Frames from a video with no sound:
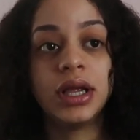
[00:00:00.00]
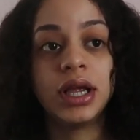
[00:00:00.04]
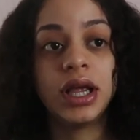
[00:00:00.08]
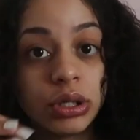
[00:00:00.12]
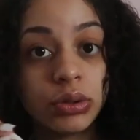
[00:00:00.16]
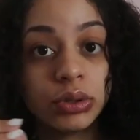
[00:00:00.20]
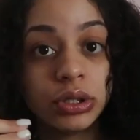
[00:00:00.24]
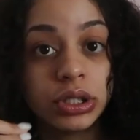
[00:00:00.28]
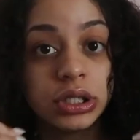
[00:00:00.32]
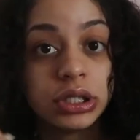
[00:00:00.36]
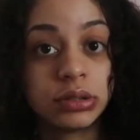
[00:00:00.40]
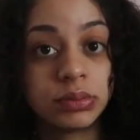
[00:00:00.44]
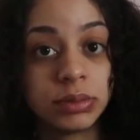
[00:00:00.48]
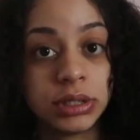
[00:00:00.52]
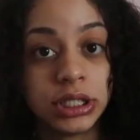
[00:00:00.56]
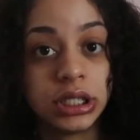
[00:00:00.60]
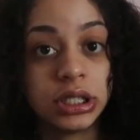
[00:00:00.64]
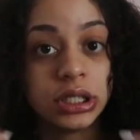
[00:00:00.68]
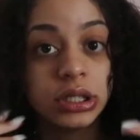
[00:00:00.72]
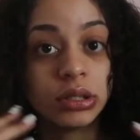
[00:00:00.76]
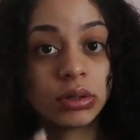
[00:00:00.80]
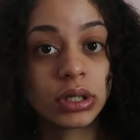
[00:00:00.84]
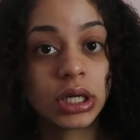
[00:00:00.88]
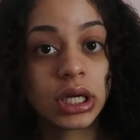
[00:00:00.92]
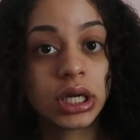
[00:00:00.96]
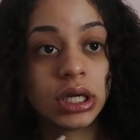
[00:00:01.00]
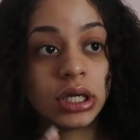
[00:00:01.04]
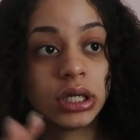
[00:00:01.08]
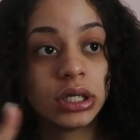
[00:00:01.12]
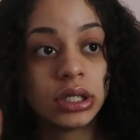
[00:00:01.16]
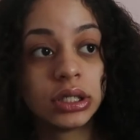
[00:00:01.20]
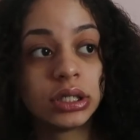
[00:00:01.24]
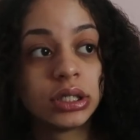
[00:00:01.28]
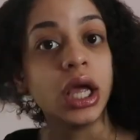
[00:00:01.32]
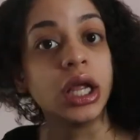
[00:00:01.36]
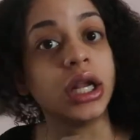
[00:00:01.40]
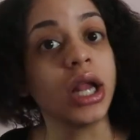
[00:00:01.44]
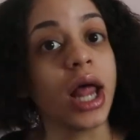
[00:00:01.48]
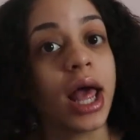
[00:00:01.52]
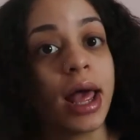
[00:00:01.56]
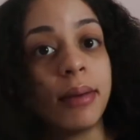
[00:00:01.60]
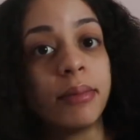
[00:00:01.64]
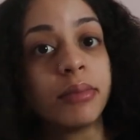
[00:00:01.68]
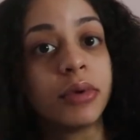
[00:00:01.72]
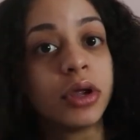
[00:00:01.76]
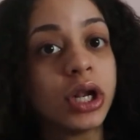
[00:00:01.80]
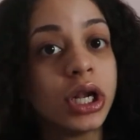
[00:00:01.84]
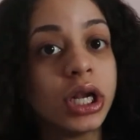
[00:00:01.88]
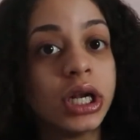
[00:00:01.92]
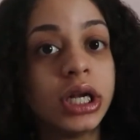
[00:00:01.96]
Don't judge me, okay? It
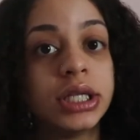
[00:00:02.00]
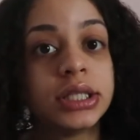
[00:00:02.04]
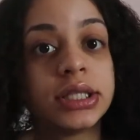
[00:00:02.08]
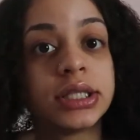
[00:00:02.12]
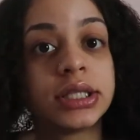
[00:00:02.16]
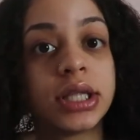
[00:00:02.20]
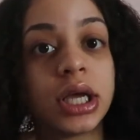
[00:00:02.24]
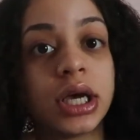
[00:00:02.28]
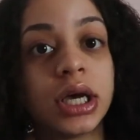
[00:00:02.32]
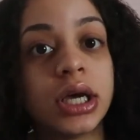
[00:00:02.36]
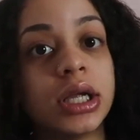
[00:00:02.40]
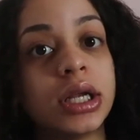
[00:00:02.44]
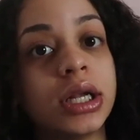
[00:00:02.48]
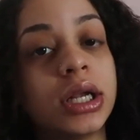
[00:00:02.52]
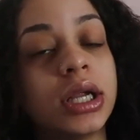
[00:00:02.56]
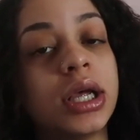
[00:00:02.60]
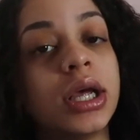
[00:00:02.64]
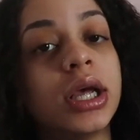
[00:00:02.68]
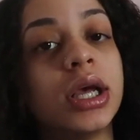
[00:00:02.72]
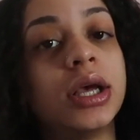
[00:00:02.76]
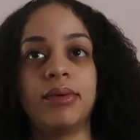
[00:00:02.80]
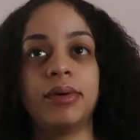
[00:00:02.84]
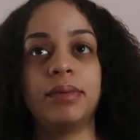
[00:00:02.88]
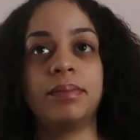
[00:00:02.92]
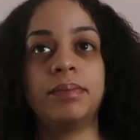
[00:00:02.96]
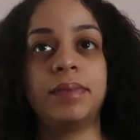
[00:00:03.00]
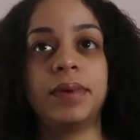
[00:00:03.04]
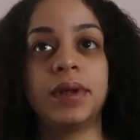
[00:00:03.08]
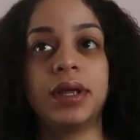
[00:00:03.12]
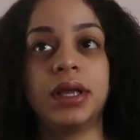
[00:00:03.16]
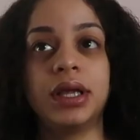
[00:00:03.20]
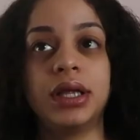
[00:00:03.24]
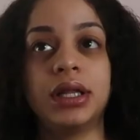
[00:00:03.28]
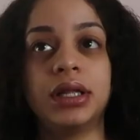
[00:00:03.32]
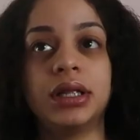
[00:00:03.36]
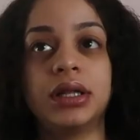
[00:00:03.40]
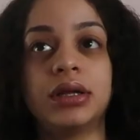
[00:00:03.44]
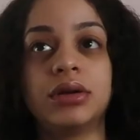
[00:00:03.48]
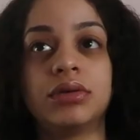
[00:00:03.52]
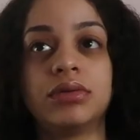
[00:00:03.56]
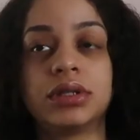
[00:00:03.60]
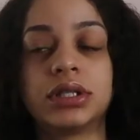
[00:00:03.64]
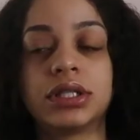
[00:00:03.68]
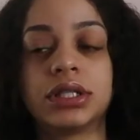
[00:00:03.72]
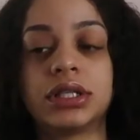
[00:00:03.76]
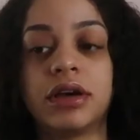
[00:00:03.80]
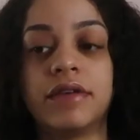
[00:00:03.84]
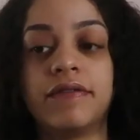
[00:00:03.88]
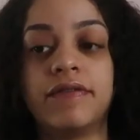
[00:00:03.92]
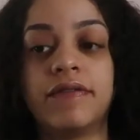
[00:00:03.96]
happened and it's done. It would be little
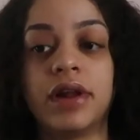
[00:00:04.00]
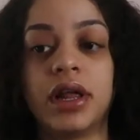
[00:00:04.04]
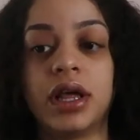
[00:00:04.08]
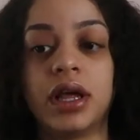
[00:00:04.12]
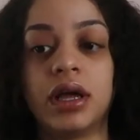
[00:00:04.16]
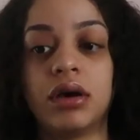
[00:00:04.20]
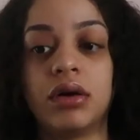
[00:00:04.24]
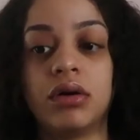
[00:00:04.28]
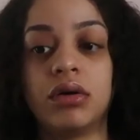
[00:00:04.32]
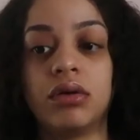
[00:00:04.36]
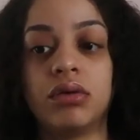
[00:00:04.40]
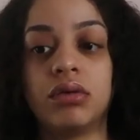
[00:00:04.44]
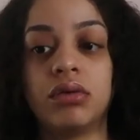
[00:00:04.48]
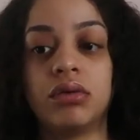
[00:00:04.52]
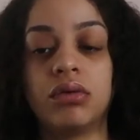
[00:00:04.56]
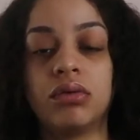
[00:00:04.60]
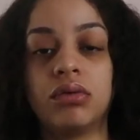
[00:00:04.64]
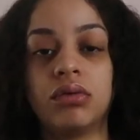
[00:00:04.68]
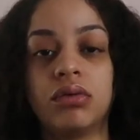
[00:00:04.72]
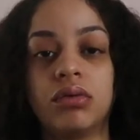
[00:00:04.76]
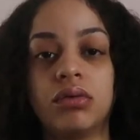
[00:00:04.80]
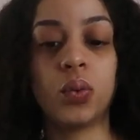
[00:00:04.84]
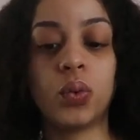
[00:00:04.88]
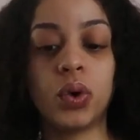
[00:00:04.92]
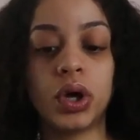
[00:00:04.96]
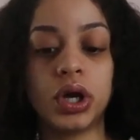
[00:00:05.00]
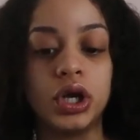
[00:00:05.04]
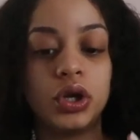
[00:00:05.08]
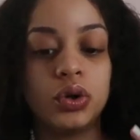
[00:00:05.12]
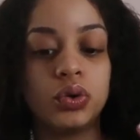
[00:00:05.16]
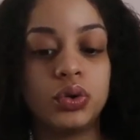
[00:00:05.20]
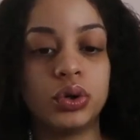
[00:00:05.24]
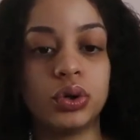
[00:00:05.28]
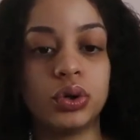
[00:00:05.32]
stuff like, oh, what are you